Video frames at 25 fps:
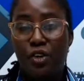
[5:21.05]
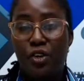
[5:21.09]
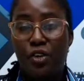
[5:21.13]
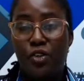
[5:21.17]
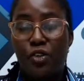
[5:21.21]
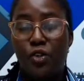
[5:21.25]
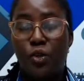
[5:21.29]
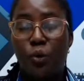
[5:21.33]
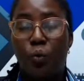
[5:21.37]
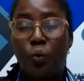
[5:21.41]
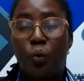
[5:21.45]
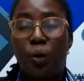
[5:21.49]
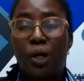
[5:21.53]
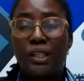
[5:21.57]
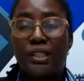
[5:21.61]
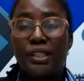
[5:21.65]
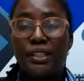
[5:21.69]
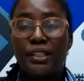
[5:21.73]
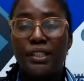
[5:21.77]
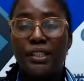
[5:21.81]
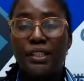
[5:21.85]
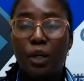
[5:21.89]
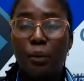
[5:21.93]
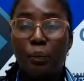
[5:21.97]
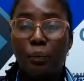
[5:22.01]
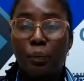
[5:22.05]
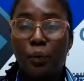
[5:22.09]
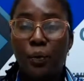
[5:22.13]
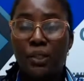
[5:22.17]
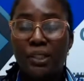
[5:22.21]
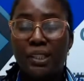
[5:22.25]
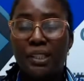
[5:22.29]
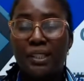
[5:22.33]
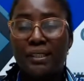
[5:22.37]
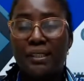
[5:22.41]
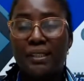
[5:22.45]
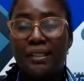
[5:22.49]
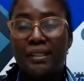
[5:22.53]
So once your
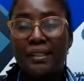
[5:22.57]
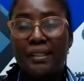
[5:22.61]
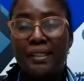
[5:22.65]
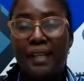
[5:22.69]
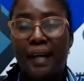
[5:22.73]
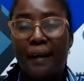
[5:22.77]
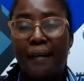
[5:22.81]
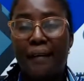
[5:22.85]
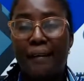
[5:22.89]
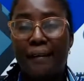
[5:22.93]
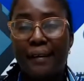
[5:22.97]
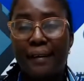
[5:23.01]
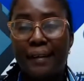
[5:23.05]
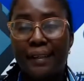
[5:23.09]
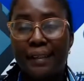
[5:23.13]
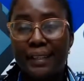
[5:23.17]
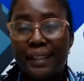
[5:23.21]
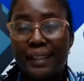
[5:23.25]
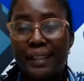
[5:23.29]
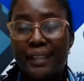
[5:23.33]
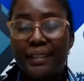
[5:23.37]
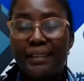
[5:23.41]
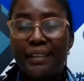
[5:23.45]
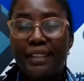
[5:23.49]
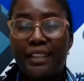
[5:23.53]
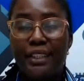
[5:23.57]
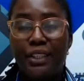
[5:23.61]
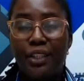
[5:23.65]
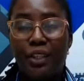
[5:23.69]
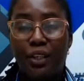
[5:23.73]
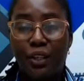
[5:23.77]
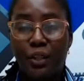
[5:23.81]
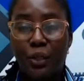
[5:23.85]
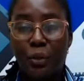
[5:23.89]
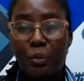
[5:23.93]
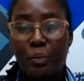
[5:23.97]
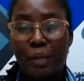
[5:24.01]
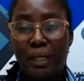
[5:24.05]
processes are clearly
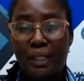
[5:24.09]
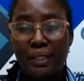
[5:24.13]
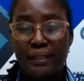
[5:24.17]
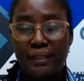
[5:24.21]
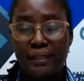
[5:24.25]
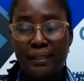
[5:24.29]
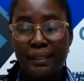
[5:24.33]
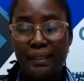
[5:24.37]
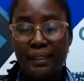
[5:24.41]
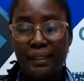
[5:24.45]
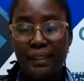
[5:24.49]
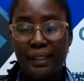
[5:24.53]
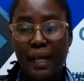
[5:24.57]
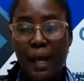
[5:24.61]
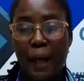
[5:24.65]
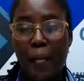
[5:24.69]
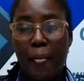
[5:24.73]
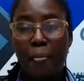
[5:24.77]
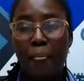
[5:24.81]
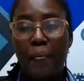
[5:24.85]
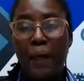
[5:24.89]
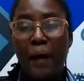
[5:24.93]
documented,